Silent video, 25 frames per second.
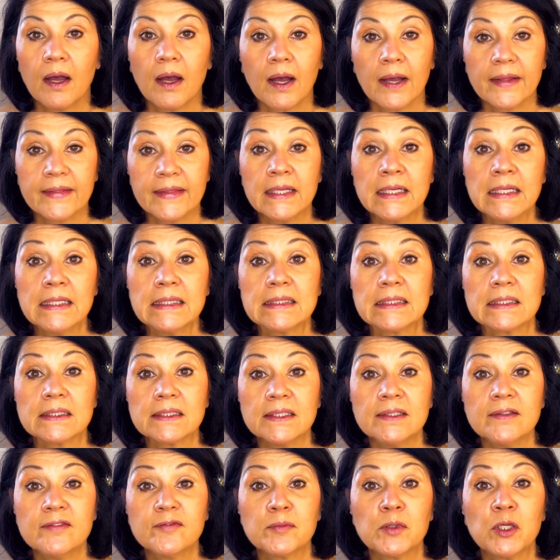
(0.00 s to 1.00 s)
I think the
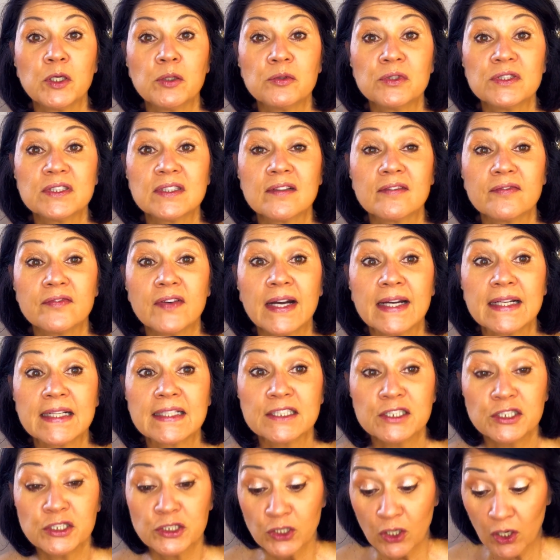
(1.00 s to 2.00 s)
leaf blowers have
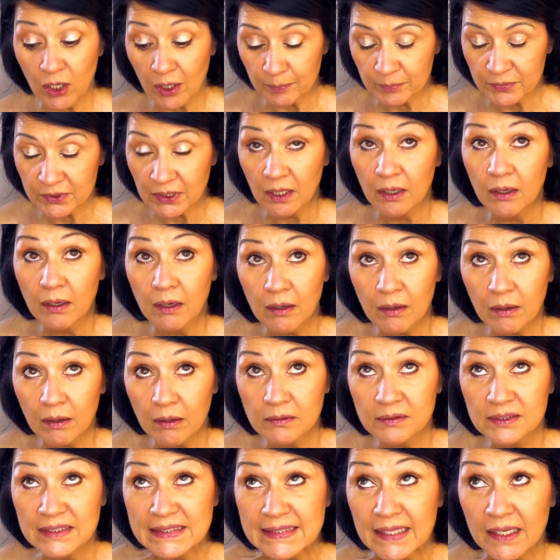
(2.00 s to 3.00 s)
finally stopped.
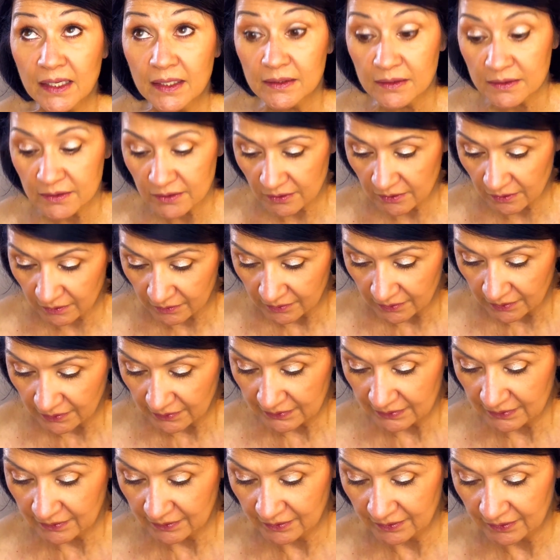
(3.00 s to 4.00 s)
Oh, silence.
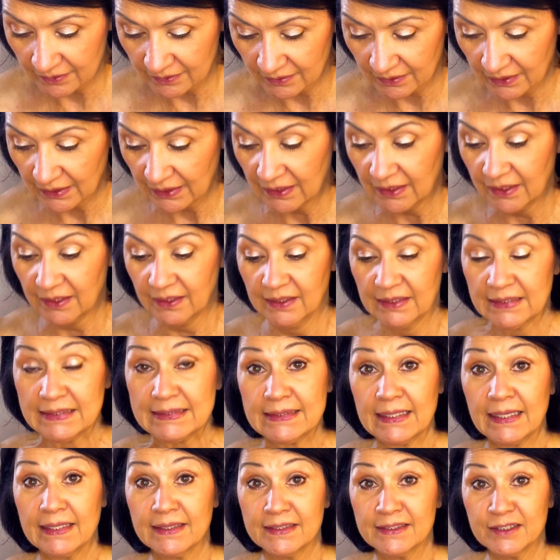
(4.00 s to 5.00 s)

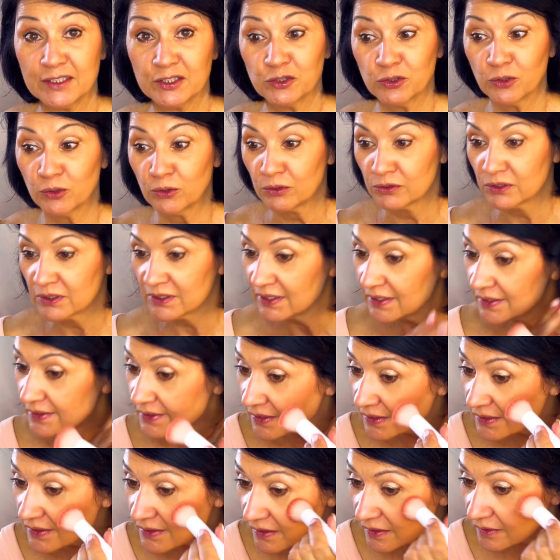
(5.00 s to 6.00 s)
Silence is golden, as
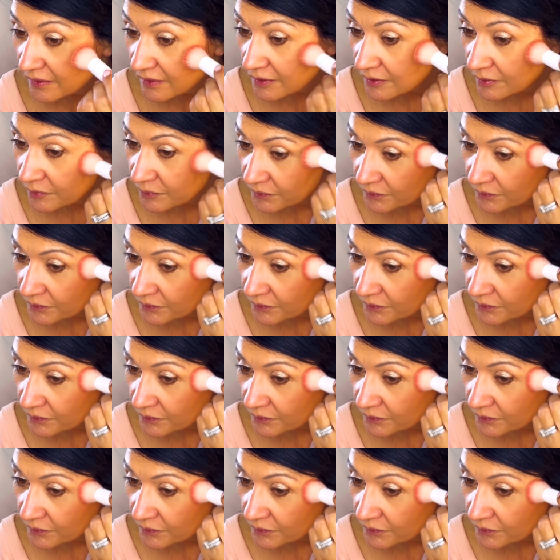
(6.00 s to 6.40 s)
they say.